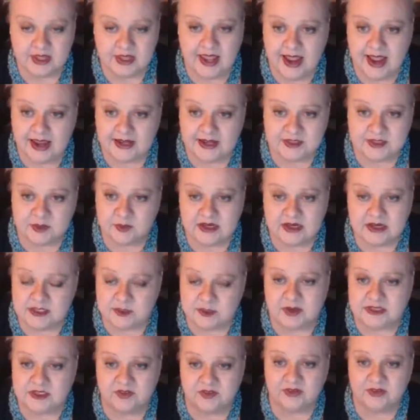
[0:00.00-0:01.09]
It has to meet a
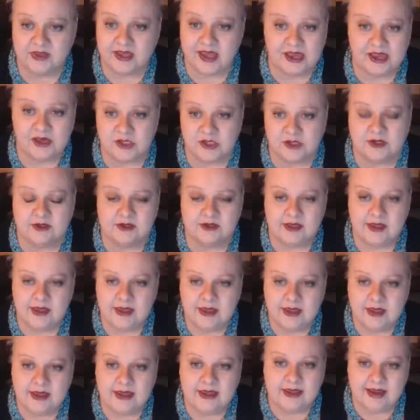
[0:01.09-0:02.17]
specification.
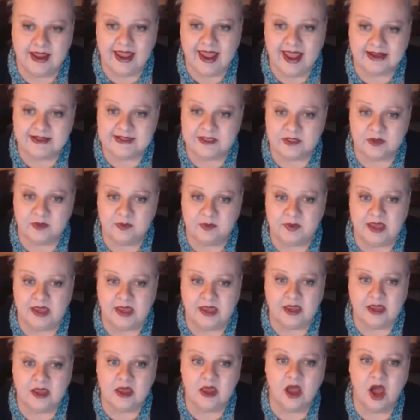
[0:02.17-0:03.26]
It has to
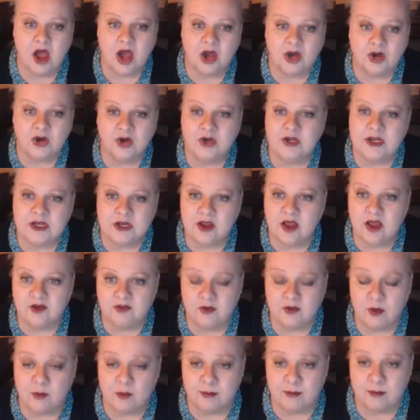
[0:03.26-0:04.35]
be a good enough
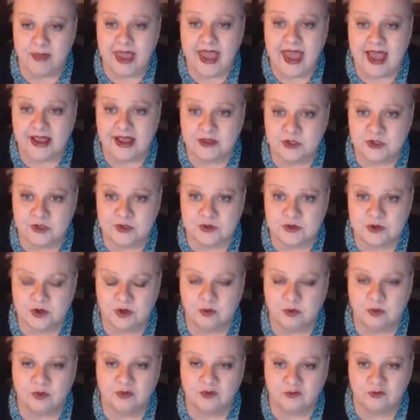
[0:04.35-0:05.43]
match
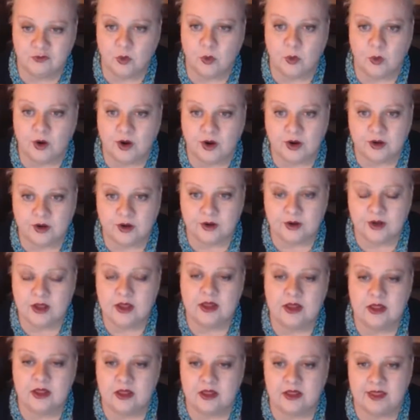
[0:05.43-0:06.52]
before
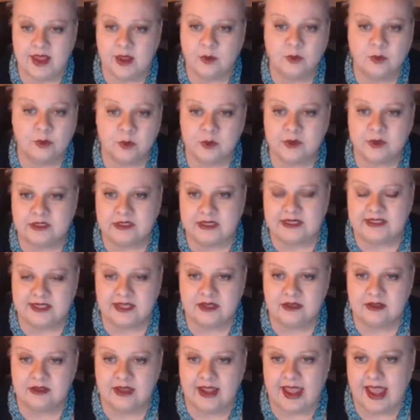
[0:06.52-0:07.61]
they will release
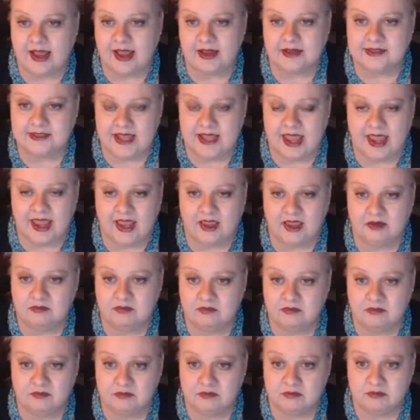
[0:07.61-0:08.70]
it as a
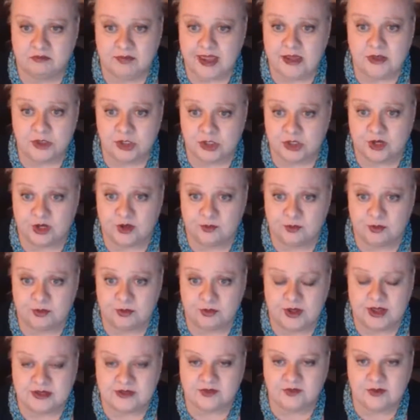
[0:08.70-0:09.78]
paint chip,
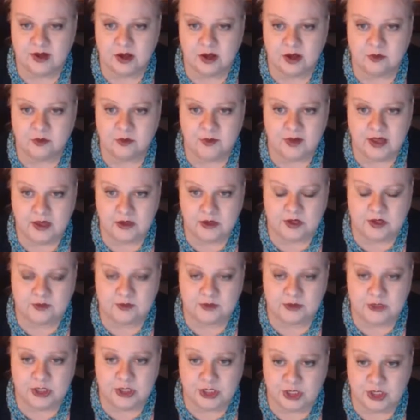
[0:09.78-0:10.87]
as a viable paint
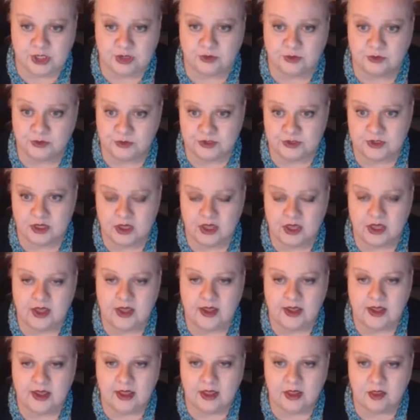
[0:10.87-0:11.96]
chip to use
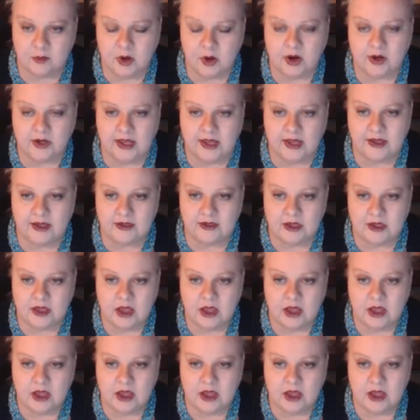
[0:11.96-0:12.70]
in the market.